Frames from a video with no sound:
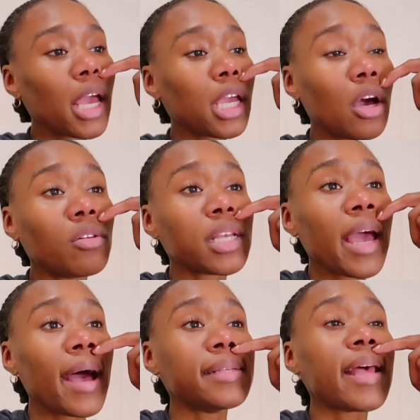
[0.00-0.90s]
He goes,
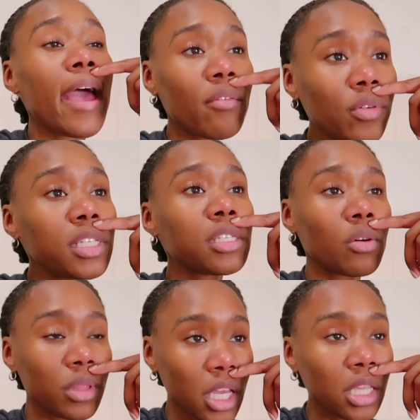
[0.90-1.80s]
it has every
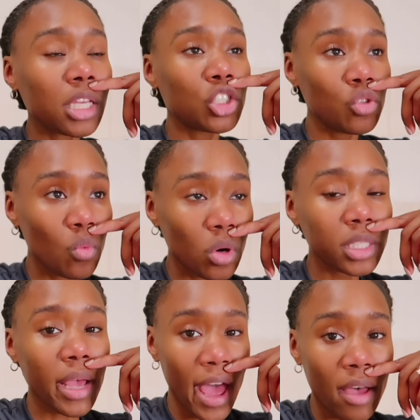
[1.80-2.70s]
single thing that you
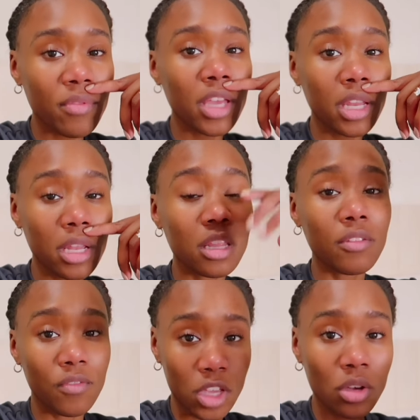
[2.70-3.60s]
want to have in
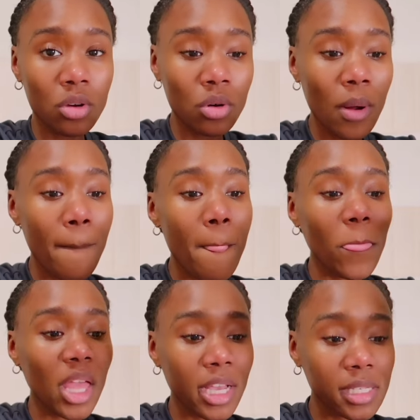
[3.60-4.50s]
the vehicle
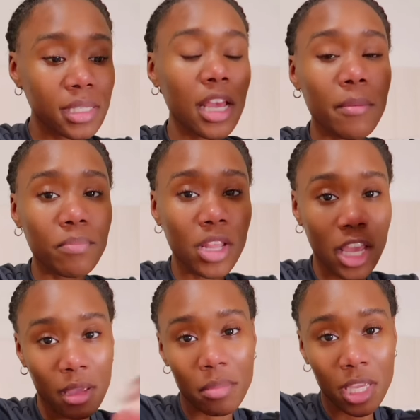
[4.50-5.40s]
except the
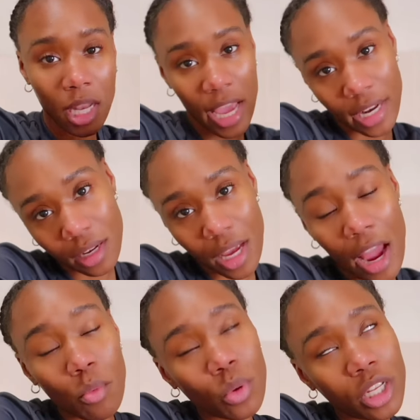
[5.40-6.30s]
ambient lighting.
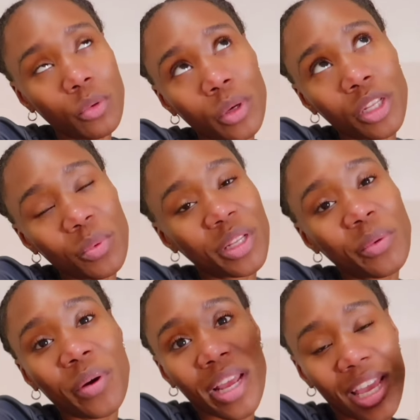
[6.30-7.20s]
I really, really, really
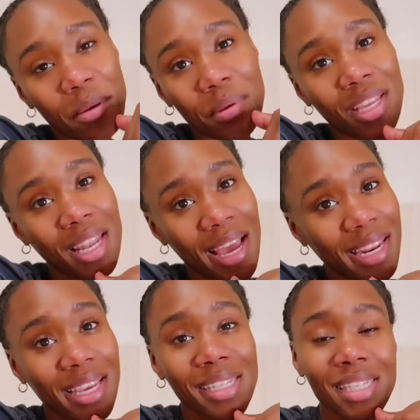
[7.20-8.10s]
want an ambient
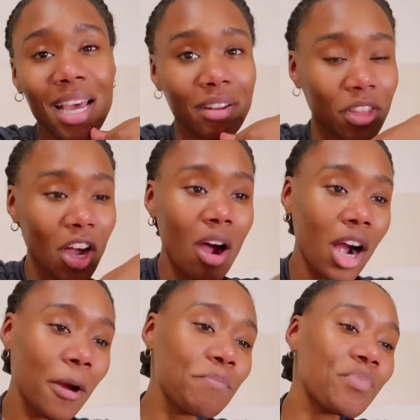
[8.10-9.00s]
lighting inside of the
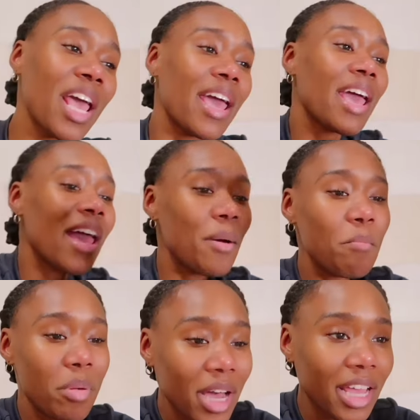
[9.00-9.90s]
car.
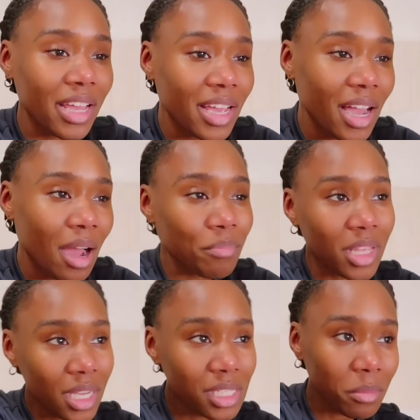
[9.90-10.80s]
But I'm
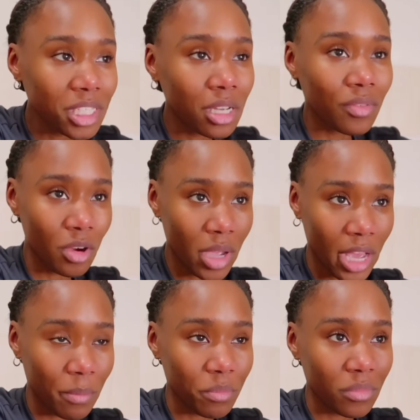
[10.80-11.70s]
thinking to myself,
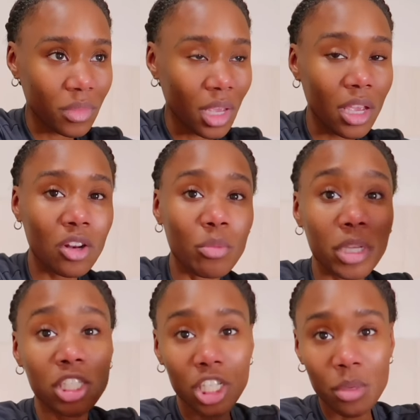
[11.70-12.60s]
okay, it'll be
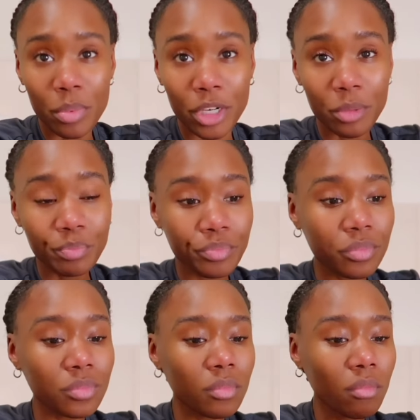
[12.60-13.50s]
cheaper.
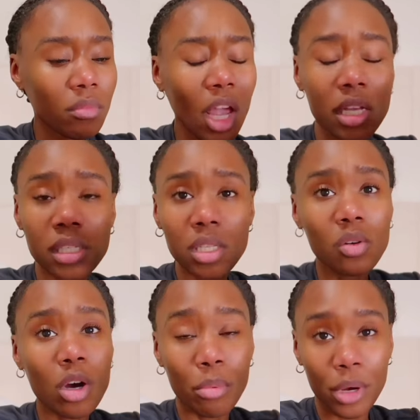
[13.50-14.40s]
It's still
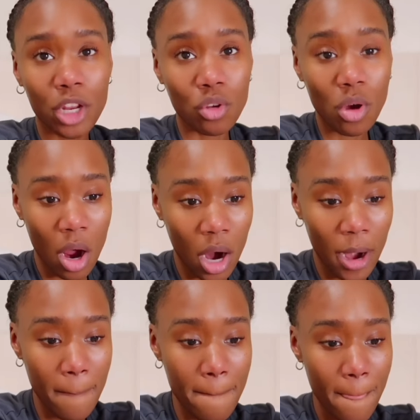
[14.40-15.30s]
a brand new car.